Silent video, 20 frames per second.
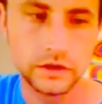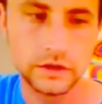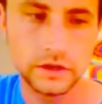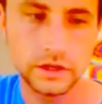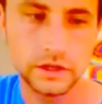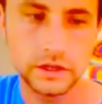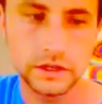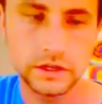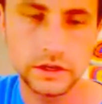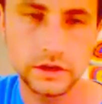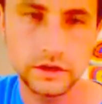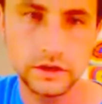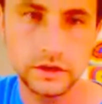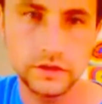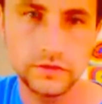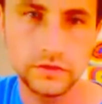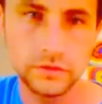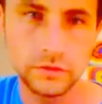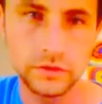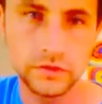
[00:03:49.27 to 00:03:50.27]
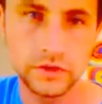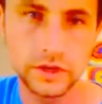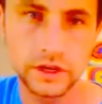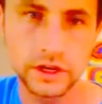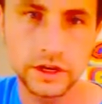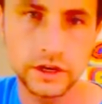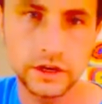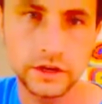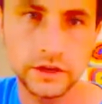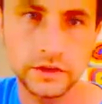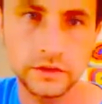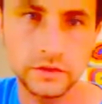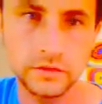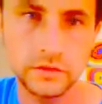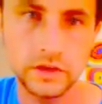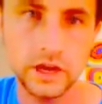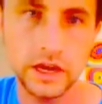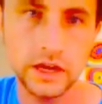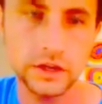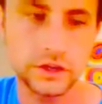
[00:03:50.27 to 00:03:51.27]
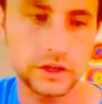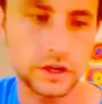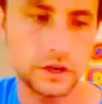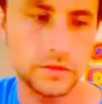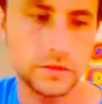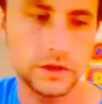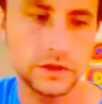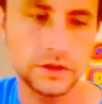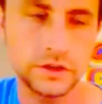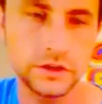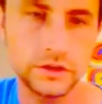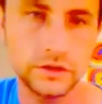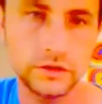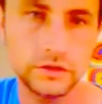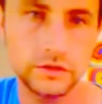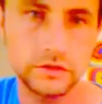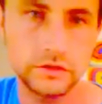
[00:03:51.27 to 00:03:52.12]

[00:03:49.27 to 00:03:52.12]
This, if you moved it here, this would be A sharp major,